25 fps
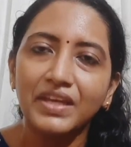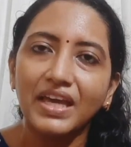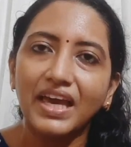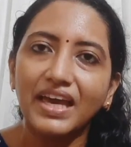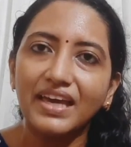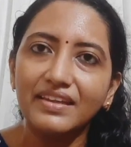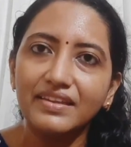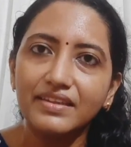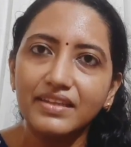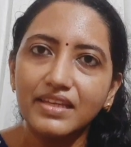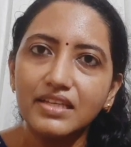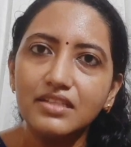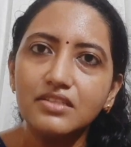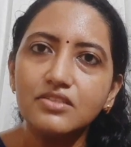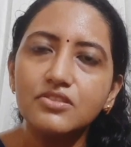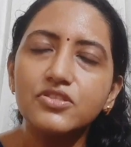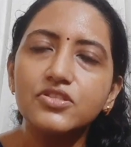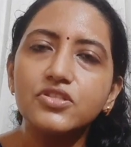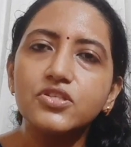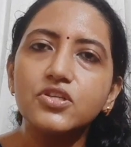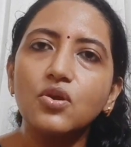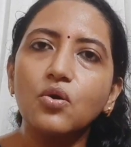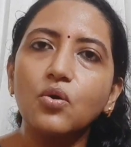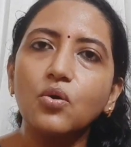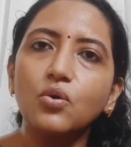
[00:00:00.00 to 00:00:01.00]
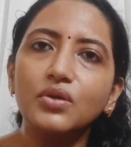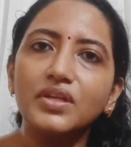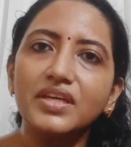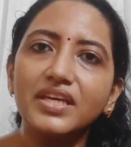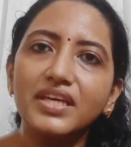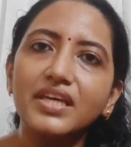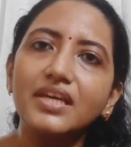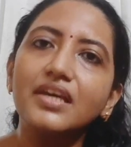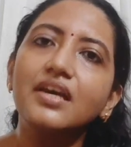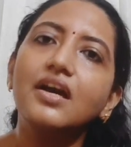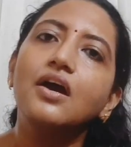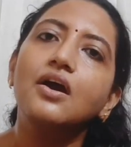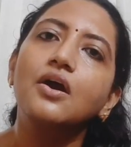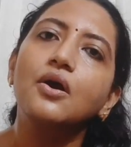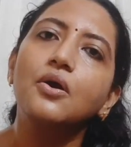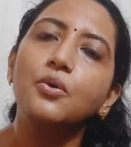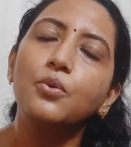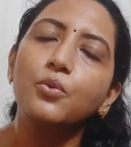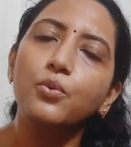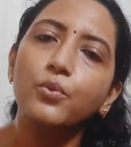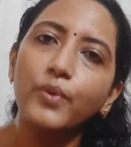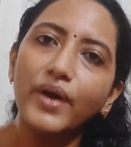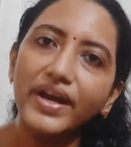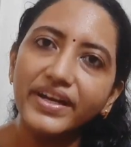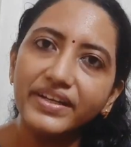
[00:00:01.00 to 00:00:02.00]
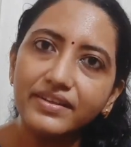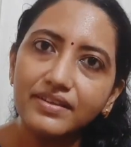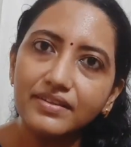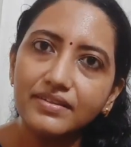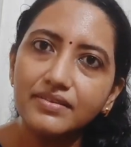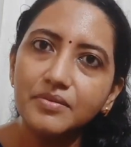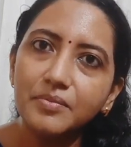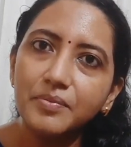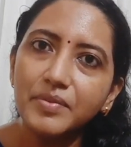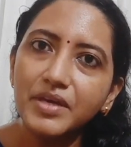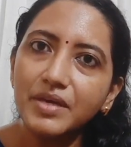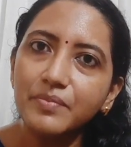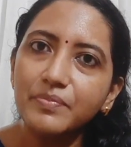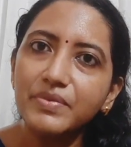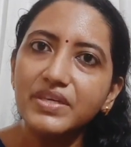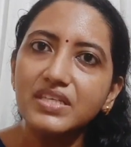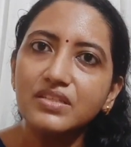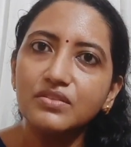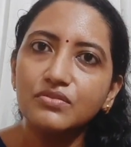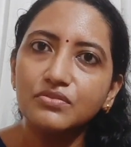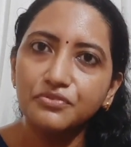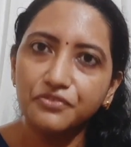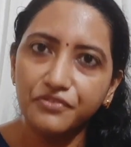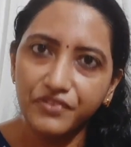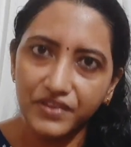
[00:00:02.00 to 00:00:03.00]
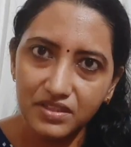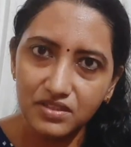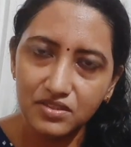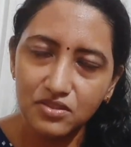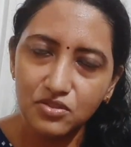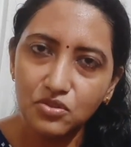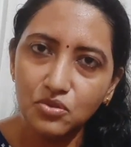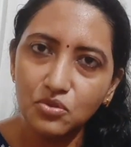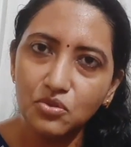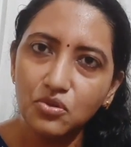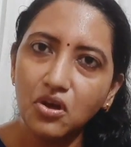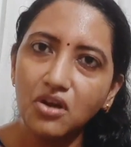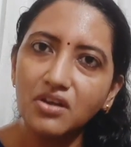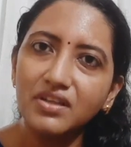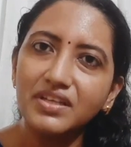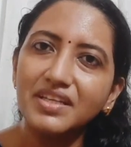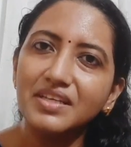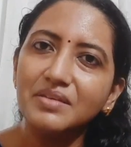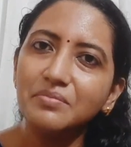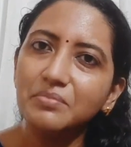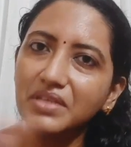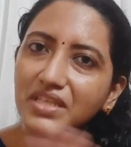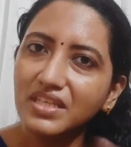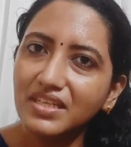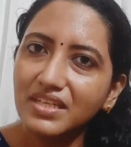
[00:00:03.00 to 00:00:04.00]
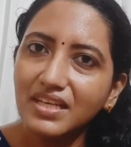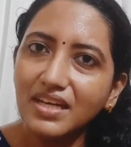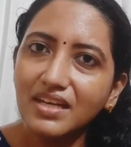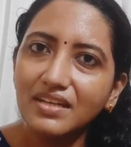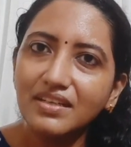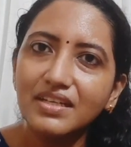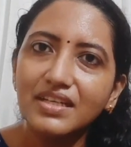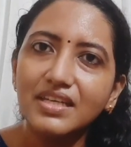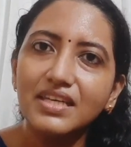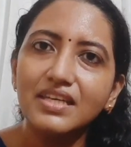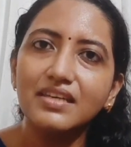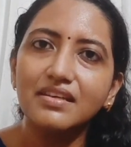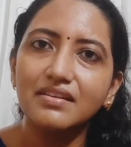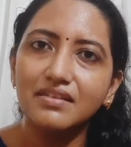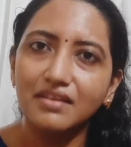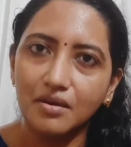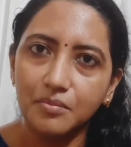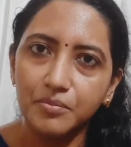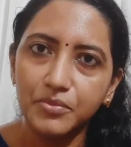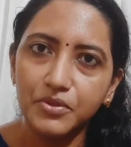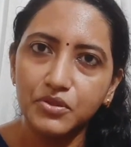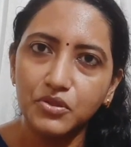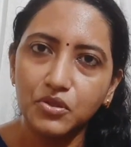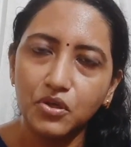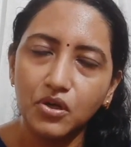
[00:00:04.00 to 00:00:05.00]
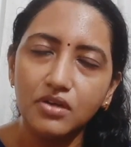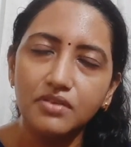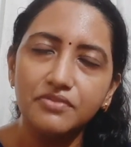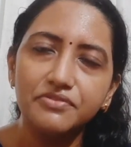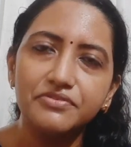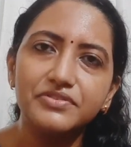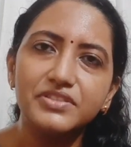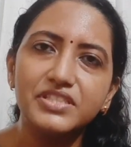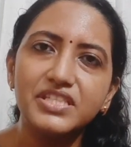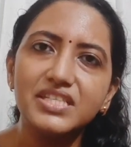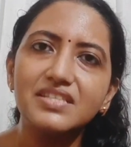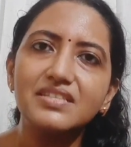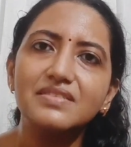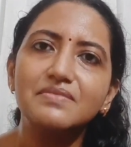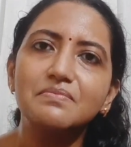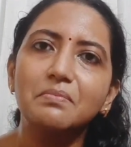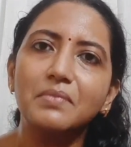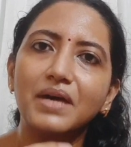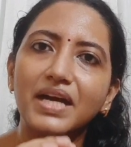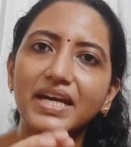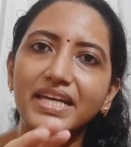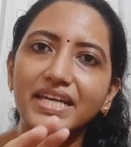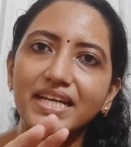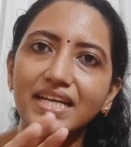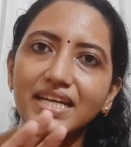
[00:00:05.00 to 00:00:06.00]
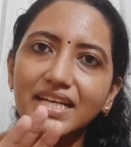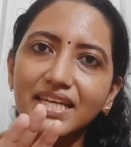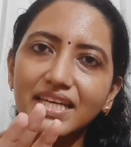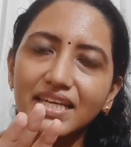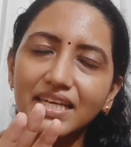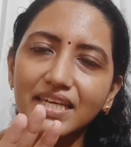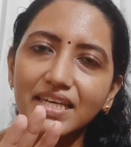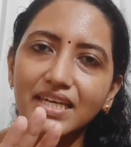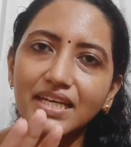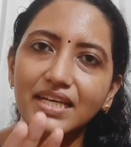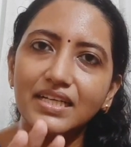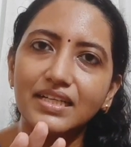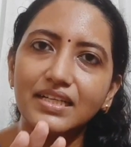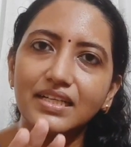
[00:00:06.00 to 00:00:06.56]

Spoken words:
And then slowly wet the baby's face. Do not immediately rub it off. Just mildly,